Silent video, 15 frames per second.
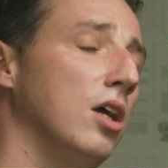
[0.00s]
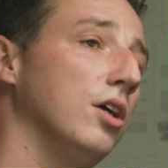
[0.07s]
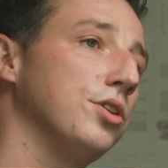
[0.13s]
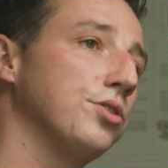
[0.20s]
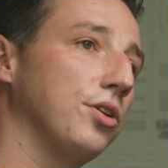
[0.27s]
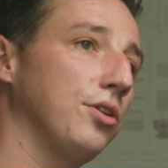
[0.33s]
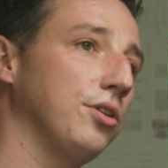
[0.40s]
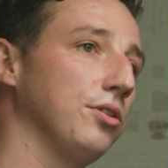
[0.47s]

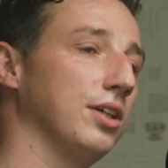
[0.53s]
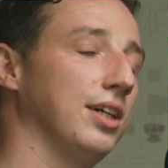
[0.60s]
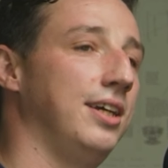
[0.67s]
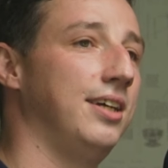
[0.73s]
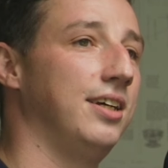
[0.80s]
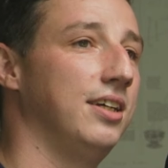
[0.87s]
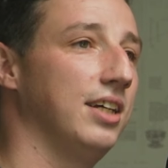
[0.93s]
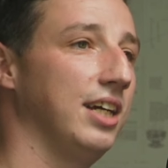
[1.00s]
So,
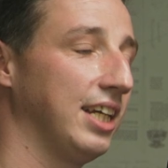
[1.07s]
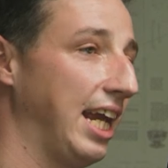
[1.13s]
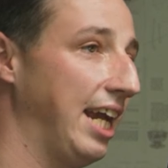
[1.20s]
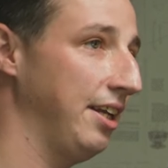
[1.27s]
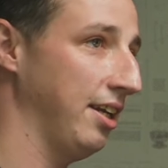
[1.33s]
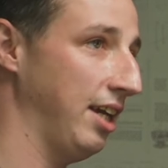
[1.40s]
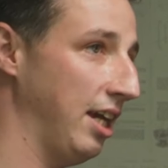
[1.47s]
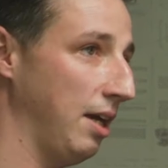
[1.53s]

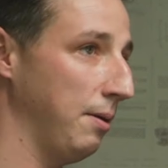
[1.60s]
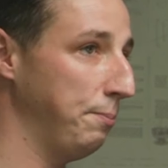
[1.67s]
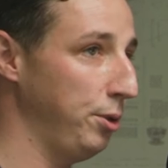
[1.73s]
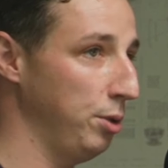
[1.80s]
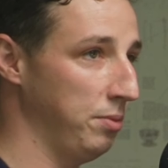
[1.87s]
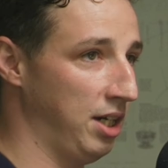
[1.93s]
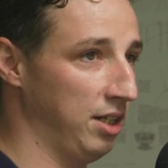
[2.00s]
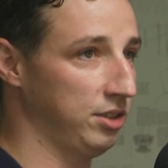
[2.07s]
again, at
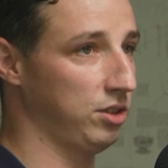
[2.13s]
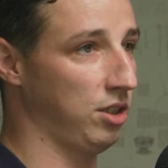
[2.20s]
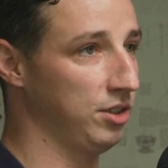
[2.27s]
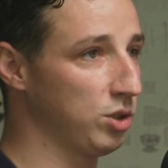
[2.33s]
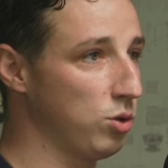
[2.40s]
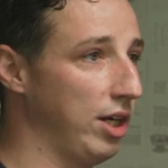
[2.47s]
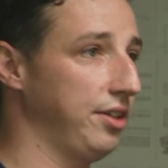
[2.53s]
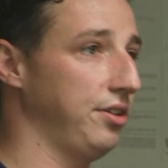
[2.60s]
Puma, our
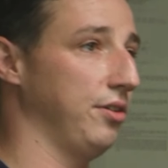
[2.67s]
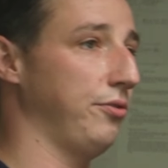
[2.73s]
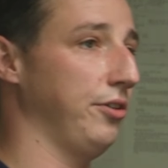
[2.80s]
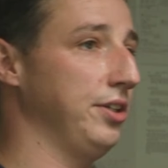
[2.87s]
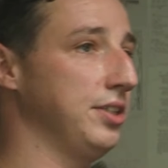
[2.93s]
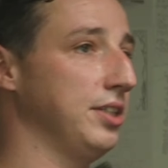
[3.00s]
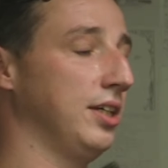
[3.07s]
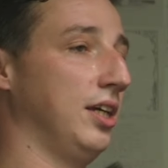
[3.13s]
stance is quite
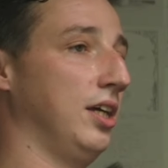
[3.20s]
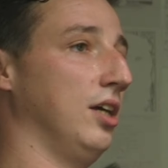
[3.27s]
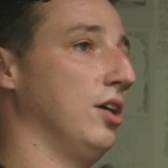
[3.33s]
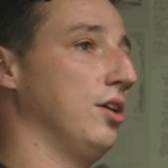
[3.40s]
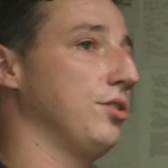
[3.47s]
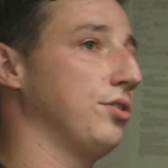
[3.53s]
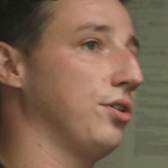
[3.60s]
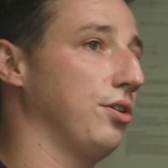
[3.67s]
different.
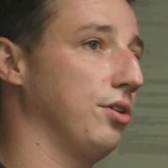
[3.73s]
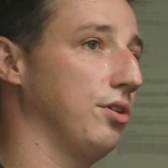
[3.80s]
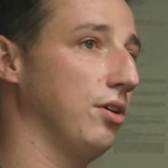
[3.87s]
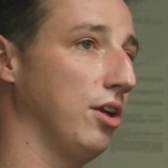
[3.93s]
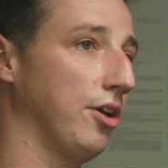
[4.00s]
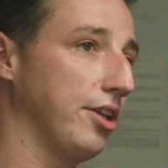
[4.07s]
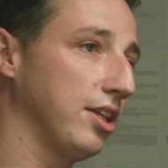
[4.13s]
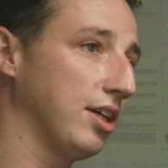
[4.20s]
So
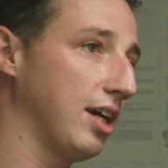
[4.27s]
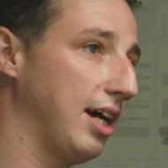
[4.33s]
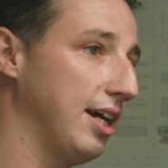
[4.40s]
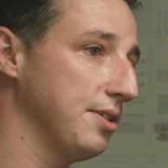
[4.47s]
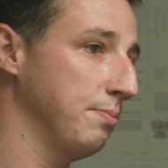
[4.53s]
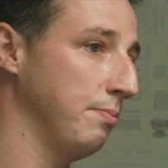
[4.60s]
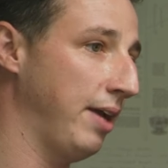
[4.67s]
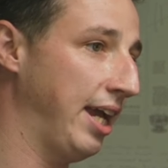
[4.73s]
a lot of the
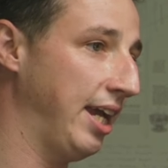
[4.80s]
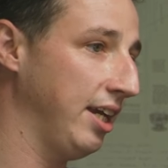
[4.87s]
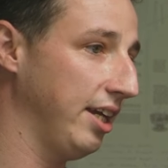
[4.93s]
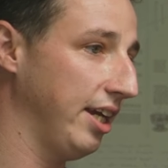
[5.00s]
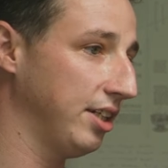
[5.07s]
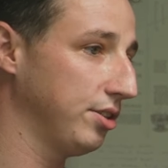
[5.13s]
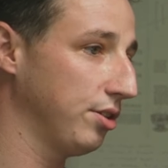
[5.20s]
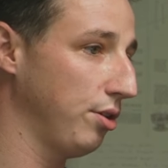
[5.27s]
guys may
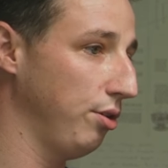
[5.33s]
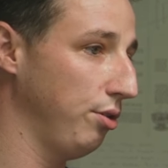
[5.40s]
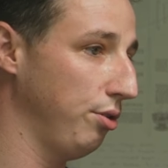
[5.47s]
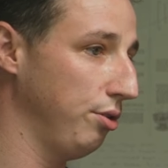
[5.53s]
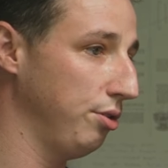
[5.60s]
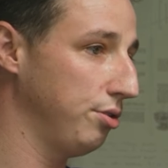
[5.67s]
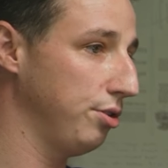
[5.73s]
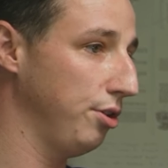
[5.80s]

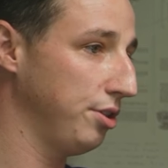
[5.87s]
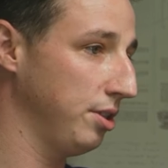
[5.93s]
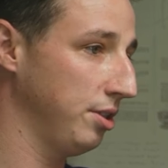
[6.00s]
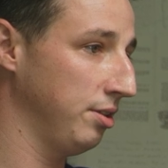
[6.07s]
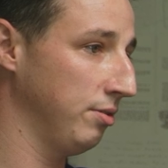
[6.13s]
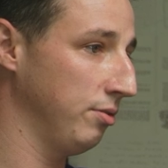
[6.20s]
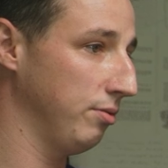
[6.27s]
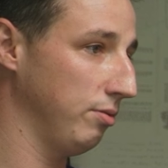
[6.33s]
exclude
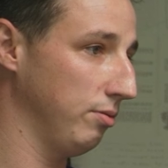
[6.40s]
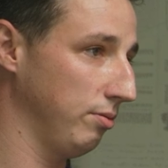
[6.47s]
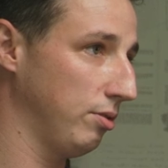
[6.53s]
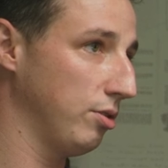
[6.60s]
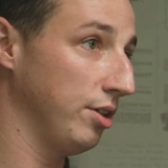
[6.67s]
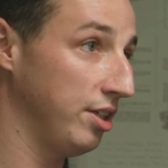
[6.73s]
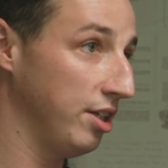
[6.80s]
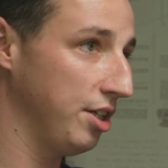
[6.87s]
certain
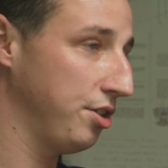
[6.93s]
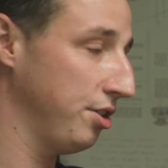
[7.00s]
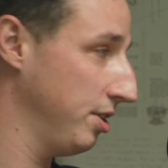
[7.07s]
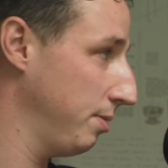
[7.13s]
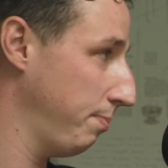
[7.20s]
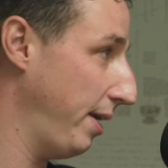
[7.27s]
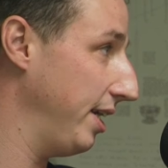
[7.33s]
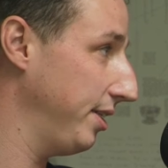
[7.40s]

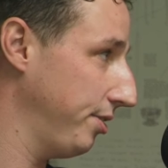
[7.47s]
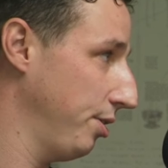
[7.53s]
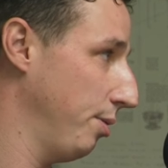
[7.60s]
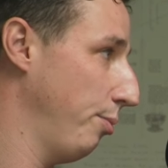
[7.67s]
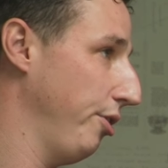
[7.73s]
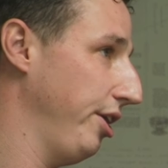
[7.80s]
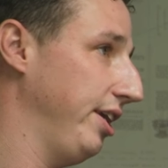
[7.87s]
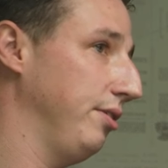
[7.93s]
conditions based on a
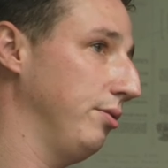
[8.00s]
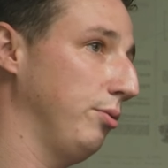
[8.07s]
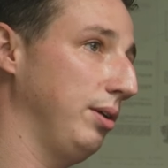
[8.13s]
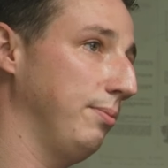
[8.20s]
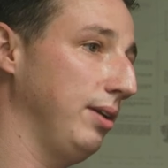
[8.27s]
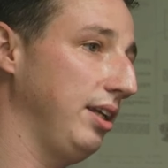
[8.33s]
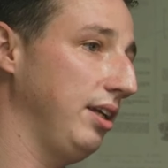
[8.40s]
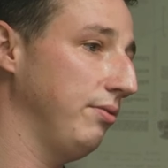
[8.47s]
breed.
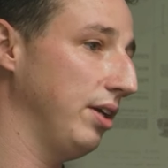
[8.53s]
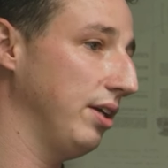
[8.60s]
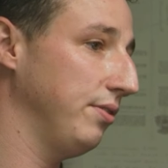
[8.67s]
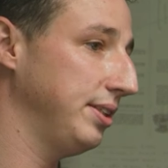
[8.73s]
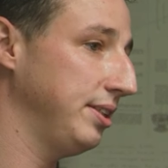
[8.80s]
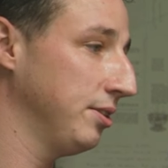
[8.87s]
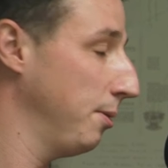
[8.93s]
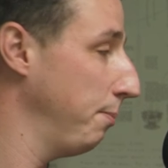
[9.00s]
We believe
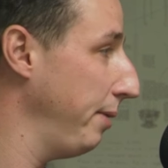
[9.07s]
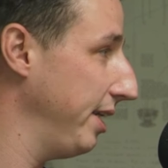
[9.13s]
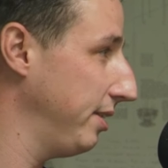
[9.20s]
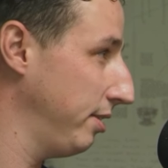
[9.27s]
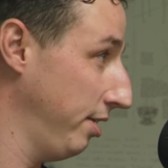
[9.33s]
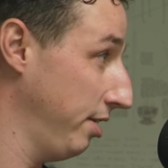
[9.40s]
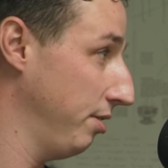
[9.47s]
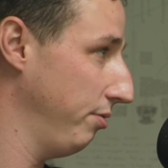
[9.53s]
every single
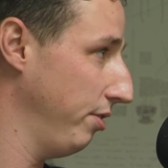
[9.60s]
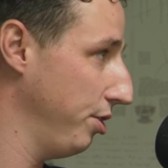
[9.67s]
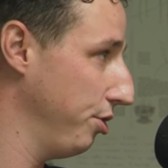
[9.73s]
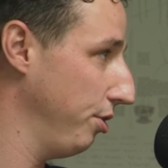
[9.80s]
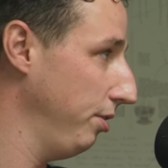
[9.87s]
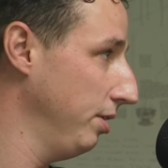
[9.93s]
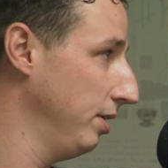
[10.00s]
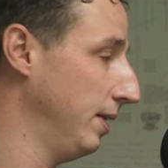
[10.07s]
pet's an
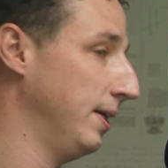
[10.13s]
individual.